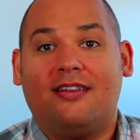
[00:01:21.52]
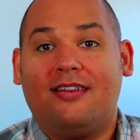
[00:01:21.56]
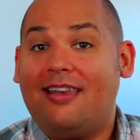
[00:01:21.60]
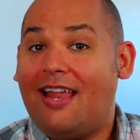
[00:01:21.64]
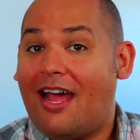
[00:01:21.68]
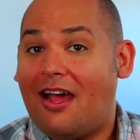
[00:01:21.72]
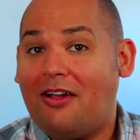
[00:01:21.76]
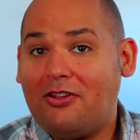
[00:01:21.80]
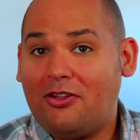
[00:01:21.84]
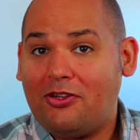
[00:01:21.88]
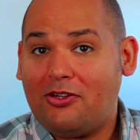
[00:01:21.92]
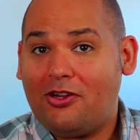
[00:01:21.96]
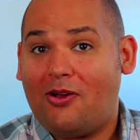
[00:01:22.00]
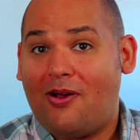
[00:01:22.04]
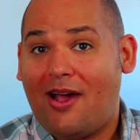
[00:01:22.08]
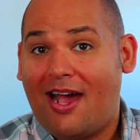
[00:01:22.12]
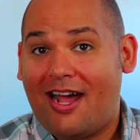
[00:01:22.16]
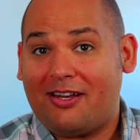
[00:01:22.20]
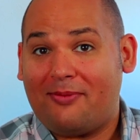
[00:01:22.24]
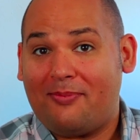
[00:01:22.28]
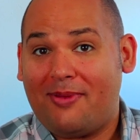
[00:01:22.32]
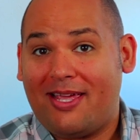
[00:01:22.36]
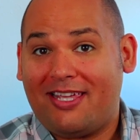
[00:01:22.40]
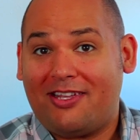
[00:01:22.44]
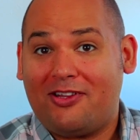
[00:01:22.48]
Now you know how
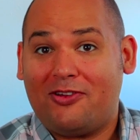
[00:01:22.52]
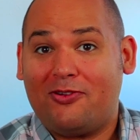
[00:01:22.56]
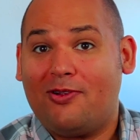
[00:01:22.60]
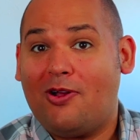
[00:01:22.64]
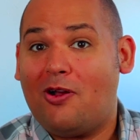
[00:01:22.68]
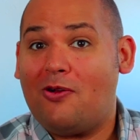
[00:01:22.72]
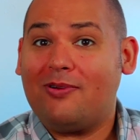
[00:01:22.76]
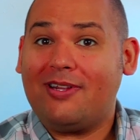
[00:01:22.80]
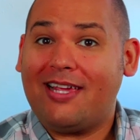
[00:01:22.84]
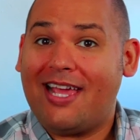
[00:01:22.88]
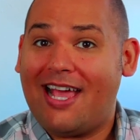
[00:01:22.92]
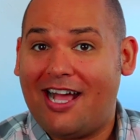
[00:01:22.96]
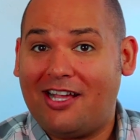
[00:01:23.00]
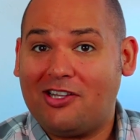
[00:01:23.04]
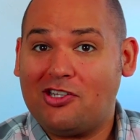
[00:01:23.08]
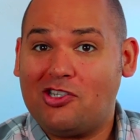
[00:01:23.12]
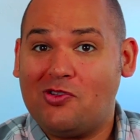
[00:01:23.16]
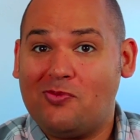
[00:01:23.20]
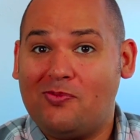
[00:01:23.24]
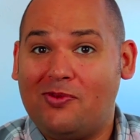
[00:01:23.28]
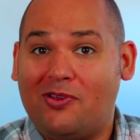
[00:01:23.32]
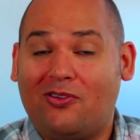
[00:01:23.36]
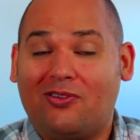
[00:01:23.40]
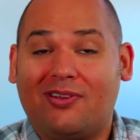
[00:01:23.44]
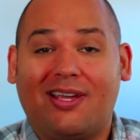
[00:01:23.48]
to make your own
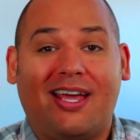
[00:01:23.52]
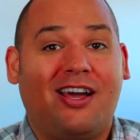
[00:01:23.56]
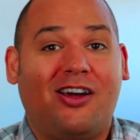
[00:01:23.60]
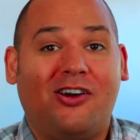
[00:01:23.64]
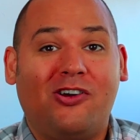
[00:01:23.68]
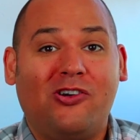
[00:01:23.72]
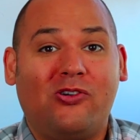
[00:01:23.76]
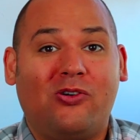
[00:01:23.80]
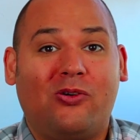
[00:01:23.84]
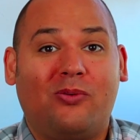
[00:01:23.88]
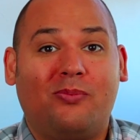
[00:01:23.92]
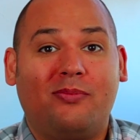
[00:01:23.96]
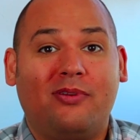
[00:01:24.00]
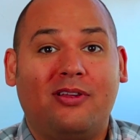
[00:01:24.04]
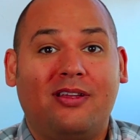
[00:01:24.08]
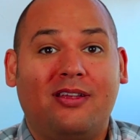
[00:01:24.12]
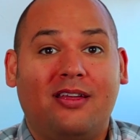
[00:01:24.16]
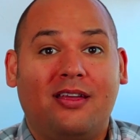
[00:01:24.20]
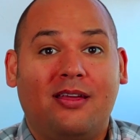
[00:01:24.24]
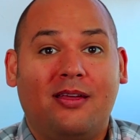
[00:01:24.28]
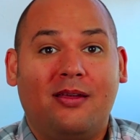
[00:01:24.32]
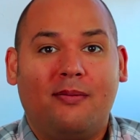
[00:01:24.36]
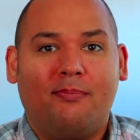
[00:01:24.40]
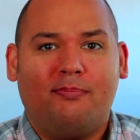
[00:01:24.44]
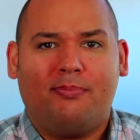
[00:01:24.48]
cashew milk at home,
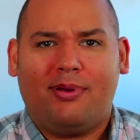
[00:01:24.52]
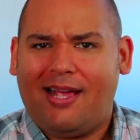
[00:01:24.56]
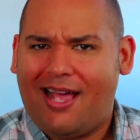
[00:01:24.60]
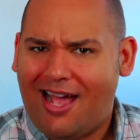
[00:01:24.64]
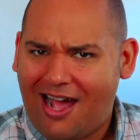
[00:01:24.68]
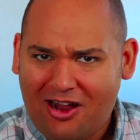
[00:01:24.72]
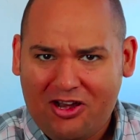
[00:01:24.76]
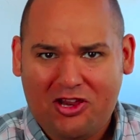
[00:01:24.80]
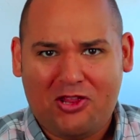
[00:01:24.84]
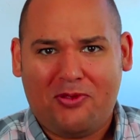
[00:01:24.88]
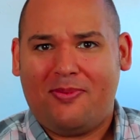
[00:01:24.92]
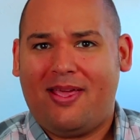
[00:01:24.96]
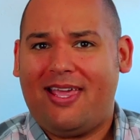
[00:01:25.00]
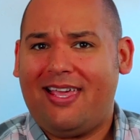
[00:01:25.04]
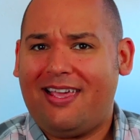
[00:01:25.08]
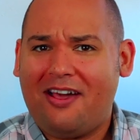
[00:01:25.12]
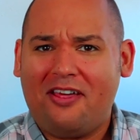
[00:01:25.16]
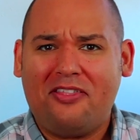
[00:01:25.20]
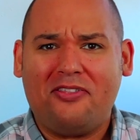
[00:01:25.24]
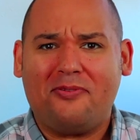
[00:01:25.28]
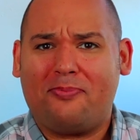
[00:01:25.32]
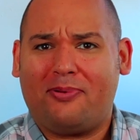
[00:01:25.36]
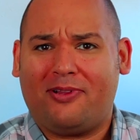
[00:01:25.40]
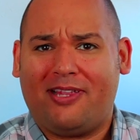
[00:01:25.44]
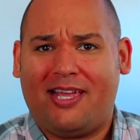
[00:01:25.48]
but how do you make
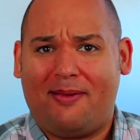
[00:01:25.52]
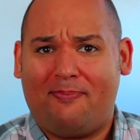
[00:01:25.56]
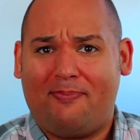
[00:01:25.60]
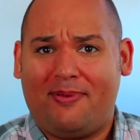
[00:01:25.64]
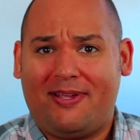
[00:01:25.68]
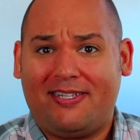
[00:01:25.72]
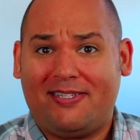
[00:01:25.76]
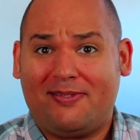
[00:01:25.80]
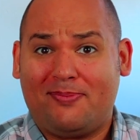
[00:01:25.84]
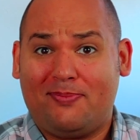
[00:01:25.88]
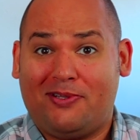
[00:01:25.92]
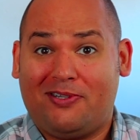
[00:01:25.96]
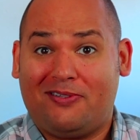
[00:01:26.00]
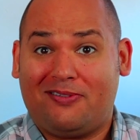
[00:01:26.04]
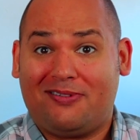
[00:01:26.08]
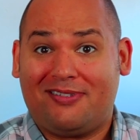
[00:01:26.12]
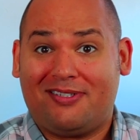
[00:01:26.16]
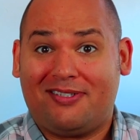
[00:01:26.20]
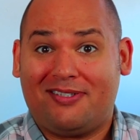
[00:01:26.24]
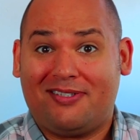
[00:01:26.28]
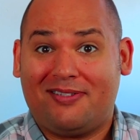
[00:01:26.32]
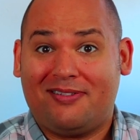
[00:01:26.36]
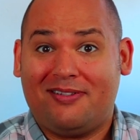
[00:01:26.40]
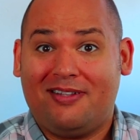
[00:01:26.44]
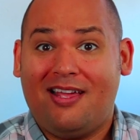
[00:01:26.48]
other plant-based
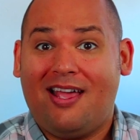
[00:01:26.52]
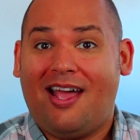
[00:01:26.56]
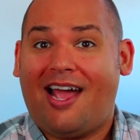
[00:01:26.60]
milks?